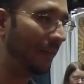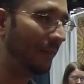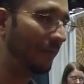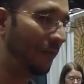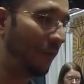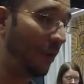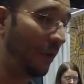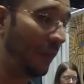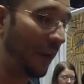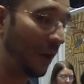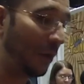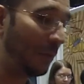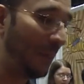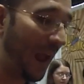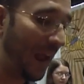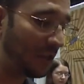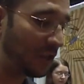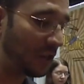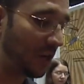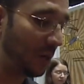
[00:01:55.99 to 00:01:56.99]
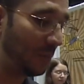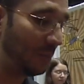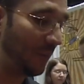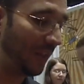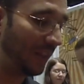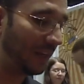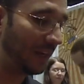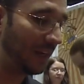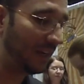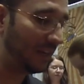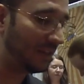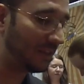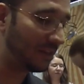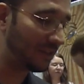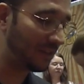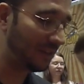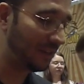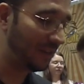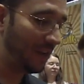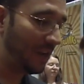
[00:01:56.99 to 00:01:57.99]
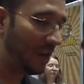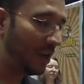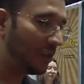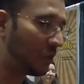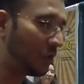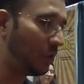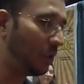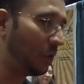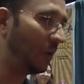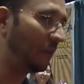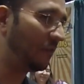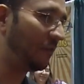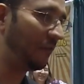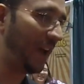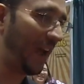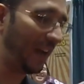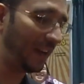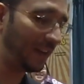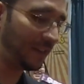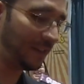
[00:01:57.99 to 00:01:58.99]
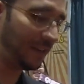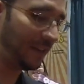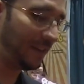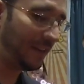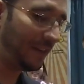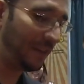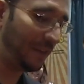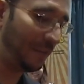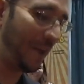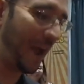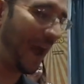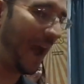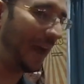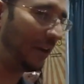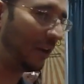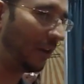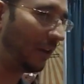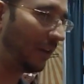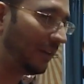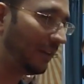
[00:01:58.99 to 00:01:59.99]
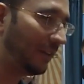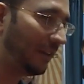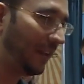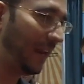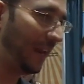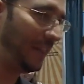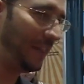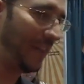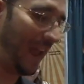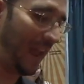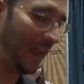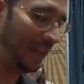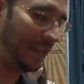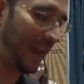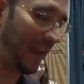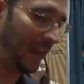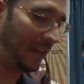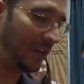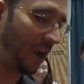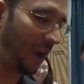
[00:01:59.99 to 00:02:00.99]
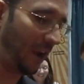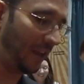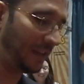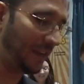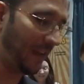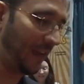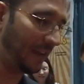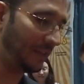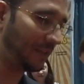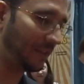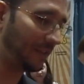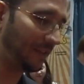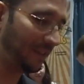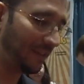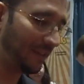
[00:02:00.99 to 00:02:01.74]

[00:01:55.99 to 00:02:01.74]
for their magic abilities to affect the battle in the head to head contest.